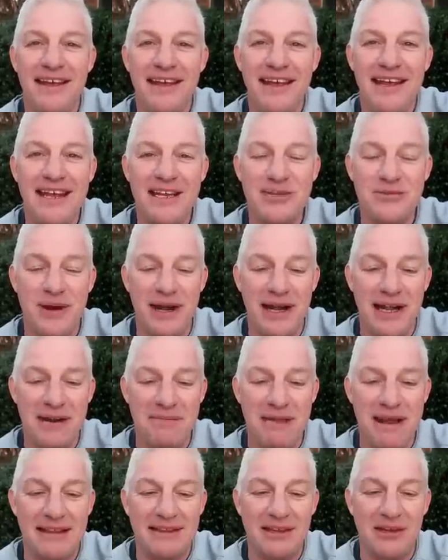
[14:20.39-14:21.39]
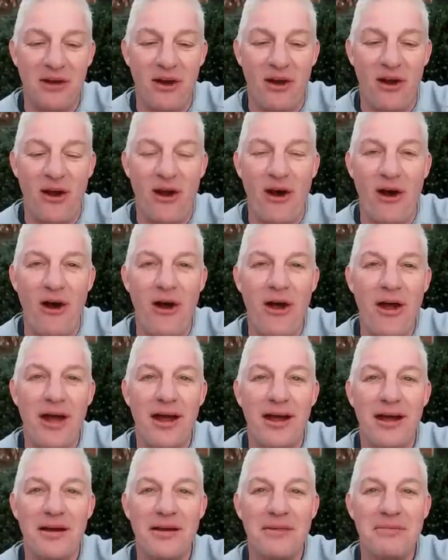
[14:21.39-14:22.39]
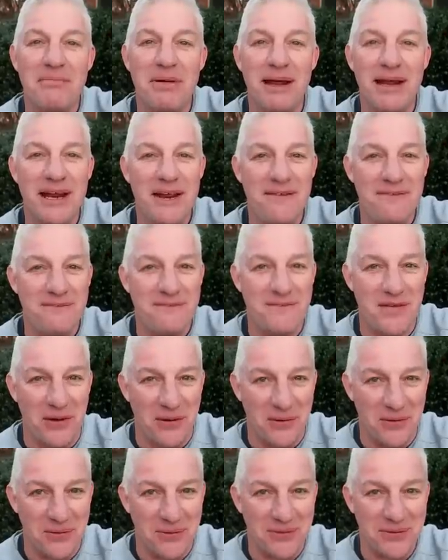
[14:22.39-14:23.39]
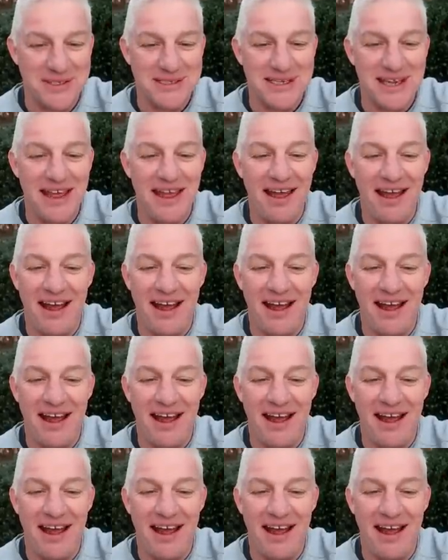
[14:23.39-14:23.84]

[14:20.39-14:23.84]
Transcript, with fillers: He's ready to make the call, but he folds.